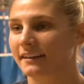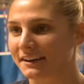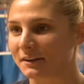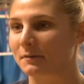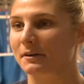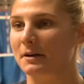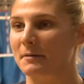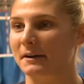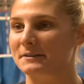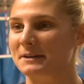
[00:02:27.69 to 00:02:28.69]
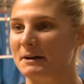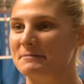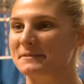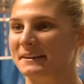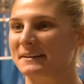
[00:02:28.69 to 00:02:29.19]
You know, we'll come out on
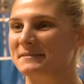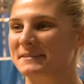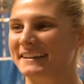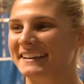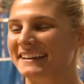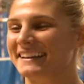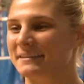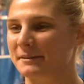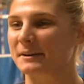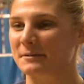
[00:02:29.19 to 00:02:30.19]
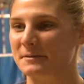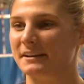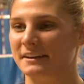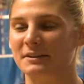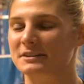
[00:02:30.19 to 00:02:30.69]
top, you know, but
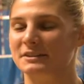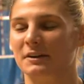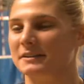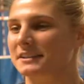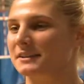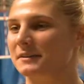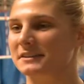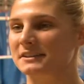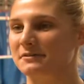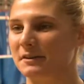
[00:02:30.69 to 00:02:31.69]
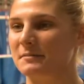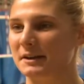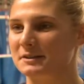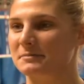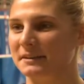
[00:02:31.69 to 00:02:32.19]
it's always, as always, it's a fun
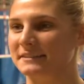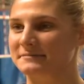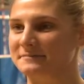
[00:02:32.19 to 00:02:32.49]
match to play.